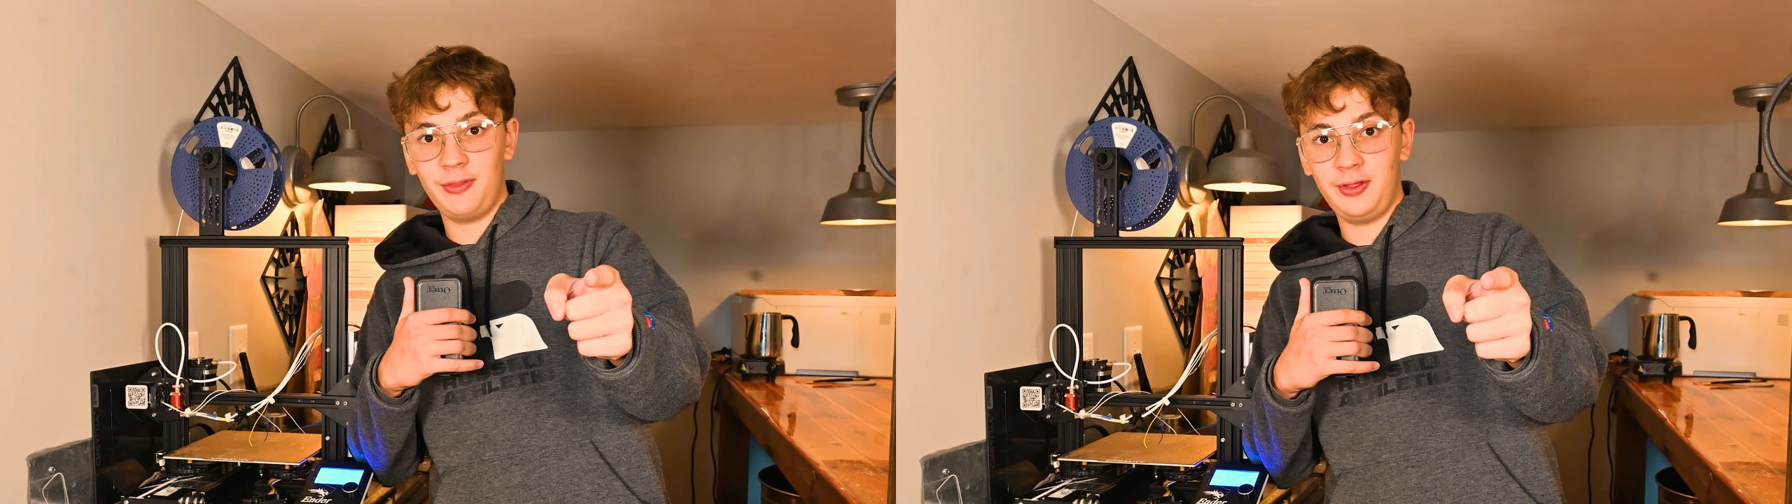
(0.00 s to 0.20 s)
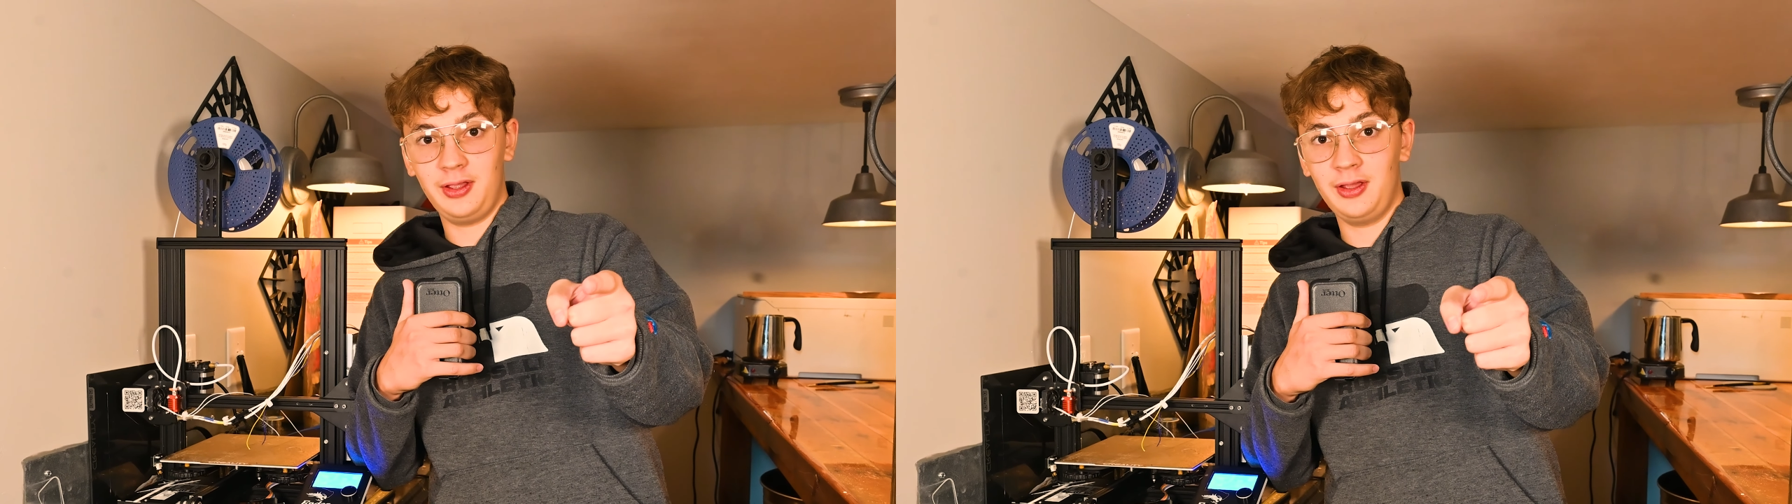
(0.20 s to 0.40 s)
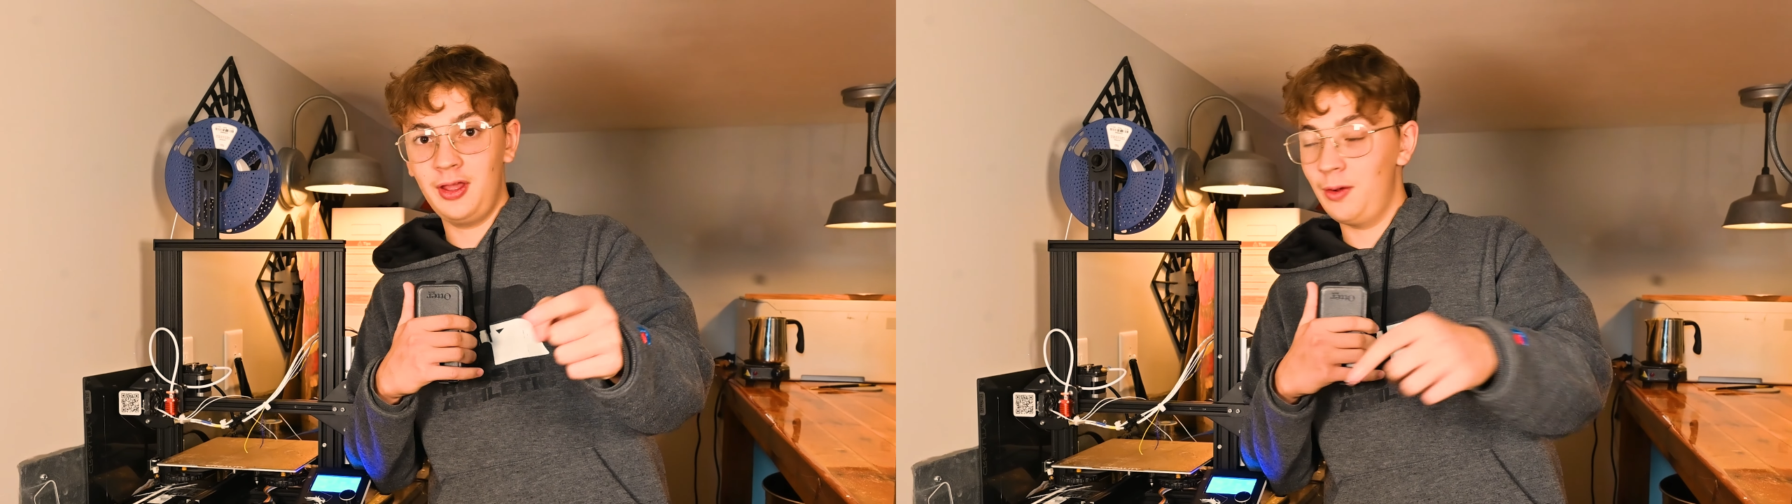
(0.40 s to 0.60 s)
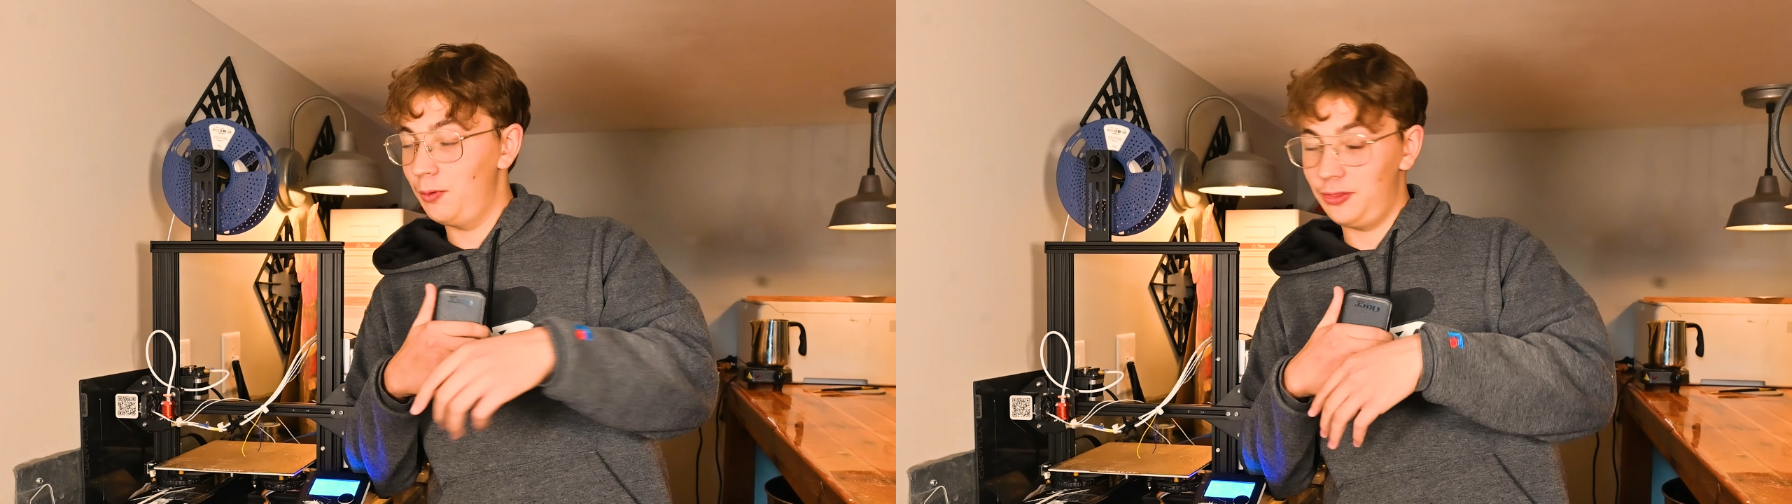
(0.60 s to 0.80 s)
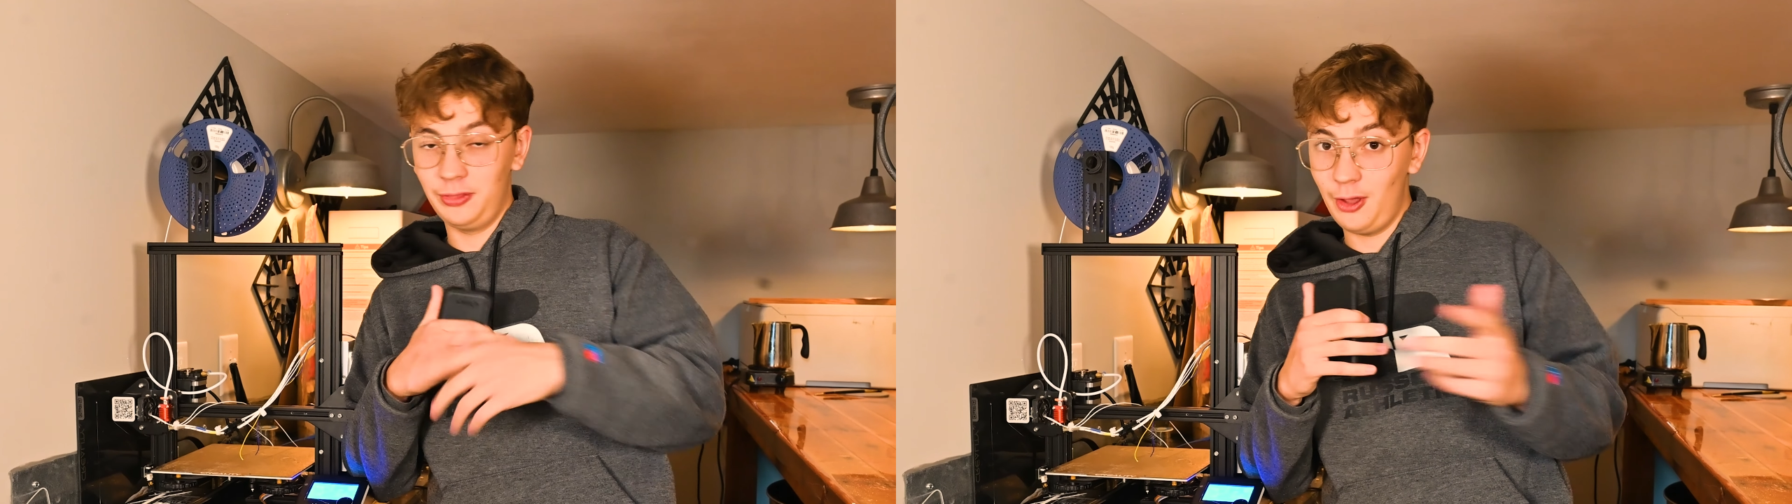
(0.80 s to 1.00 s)
thing
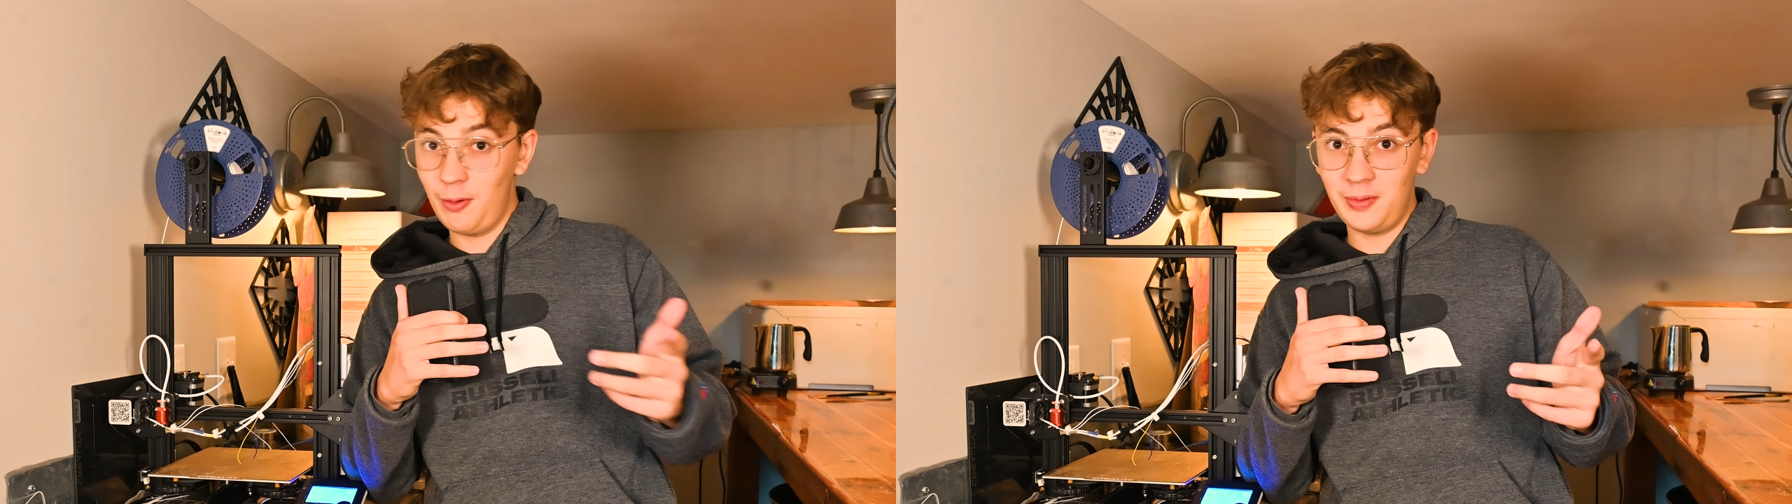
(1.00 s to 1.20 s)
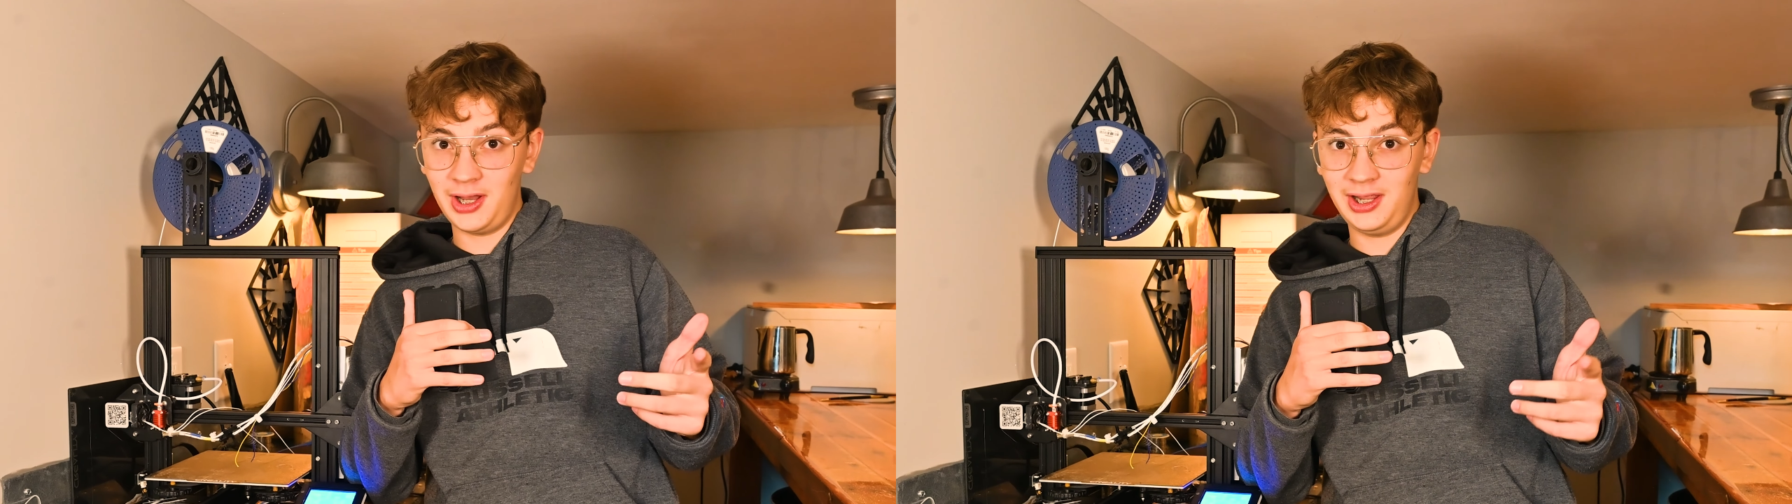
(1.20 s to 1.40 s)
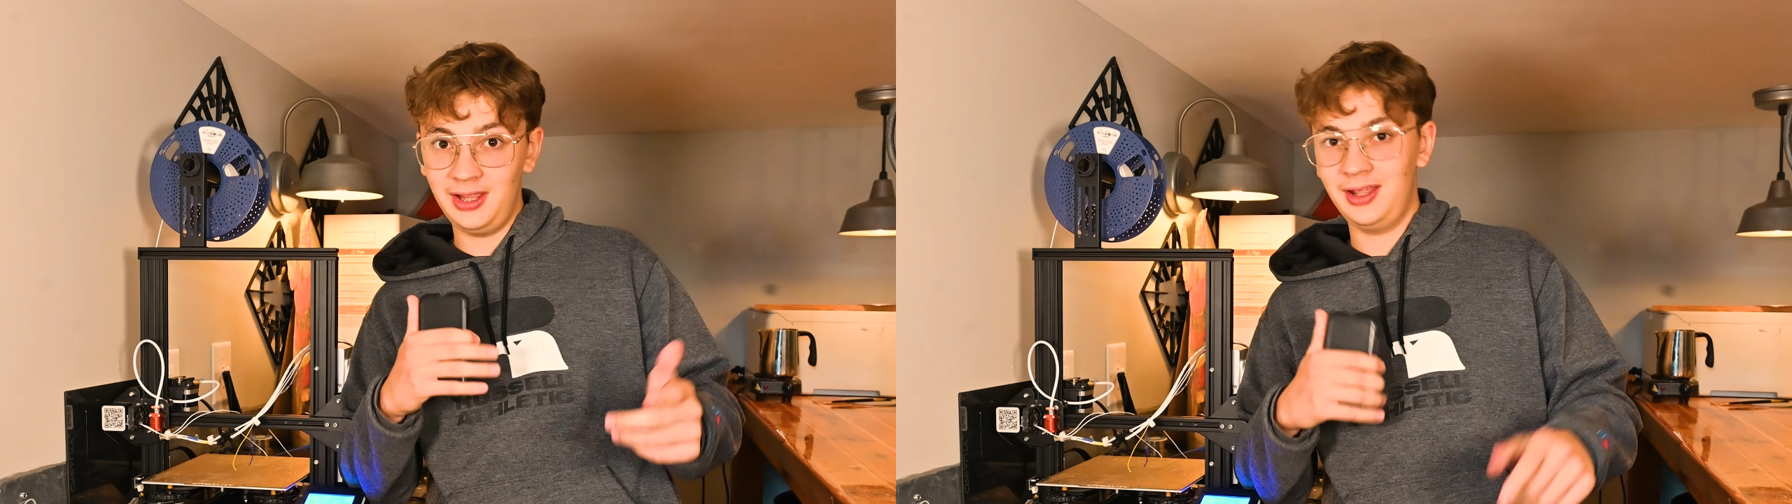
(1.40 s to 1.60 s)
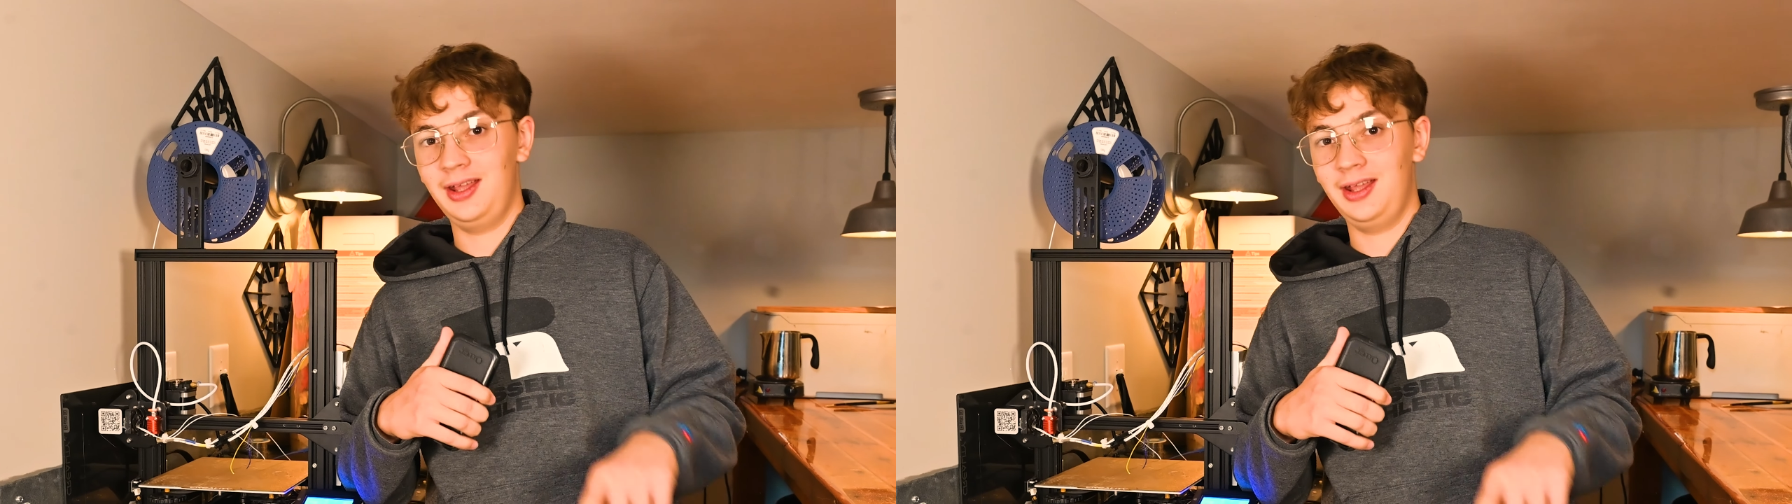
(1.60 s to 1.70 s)
with no money